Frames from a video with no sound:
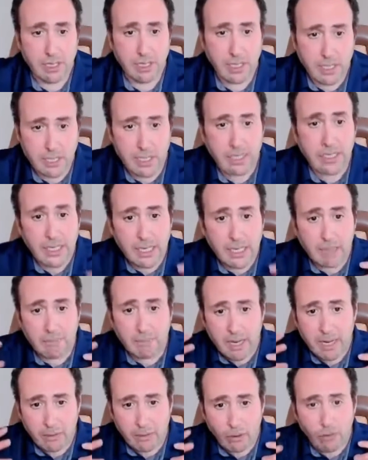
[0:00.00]
Again, again,
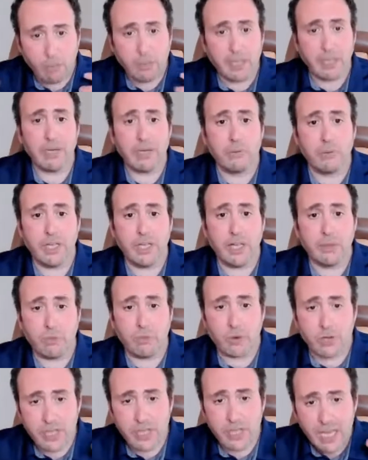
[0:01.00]
my all my liquid net
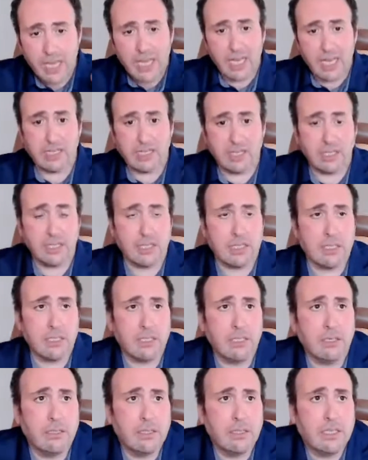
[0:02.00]
worth is in this you
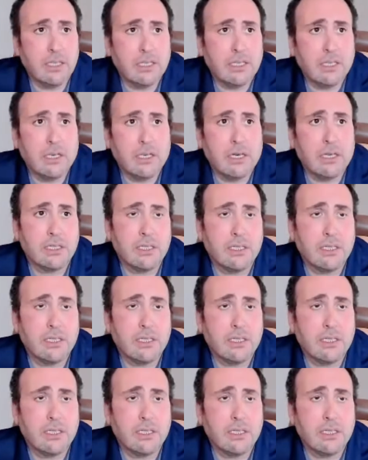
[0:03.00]
know in this uh,